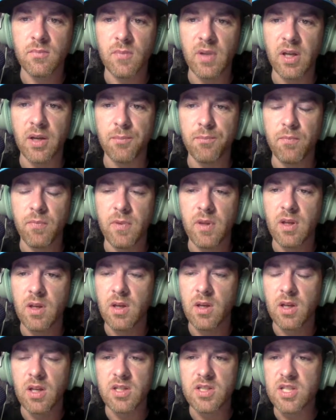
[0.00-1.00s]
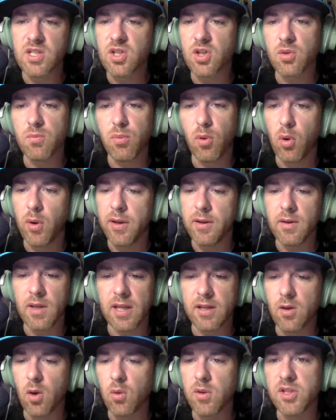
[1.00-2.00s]
Yeah. Because it's a good point.
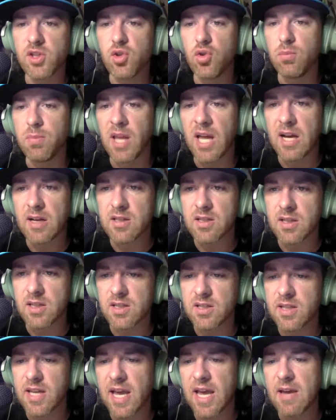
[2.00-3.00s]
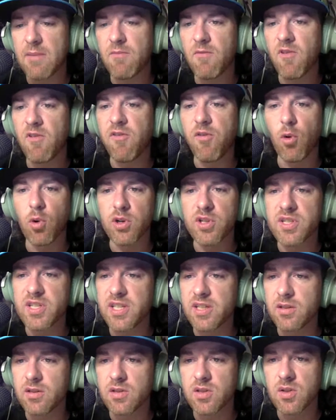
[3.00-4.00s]
Like, only 2 blocks in this game, 4
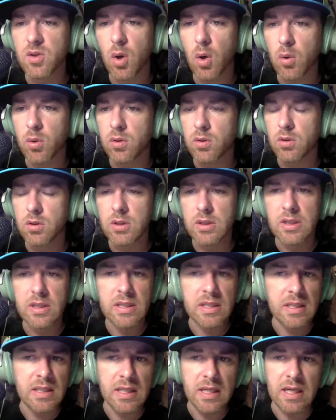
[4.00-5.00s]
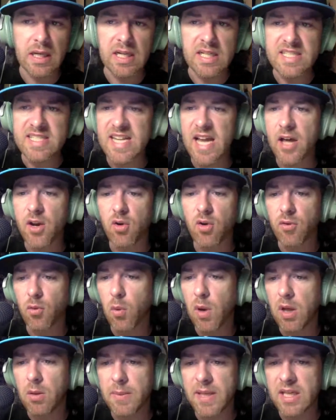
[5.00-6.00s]
steals total. It's not
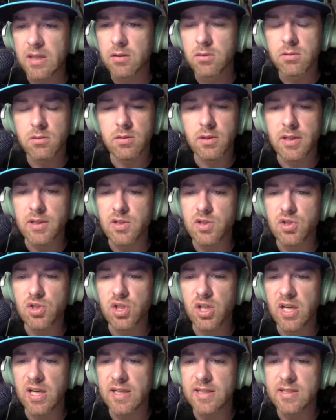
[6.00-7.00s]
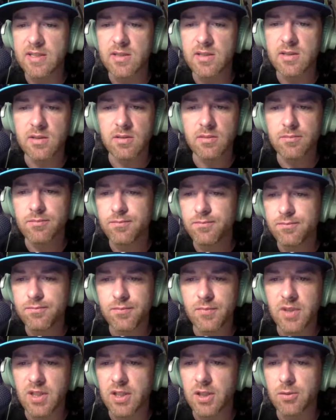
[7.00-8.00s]
overwhelming. It's just,
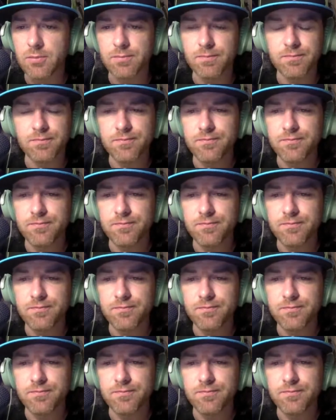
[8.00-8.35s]
you know,